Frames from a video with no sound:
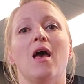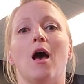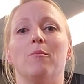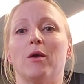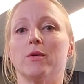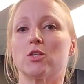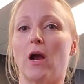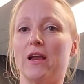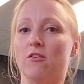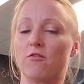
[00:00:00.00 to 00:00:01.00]
and maybe
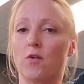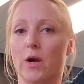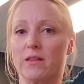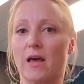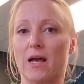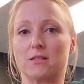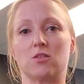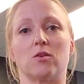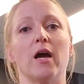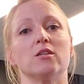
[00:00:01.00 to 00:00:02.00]
try and avoid that
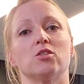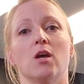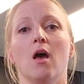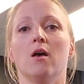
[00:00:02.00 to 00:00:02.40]
stretch.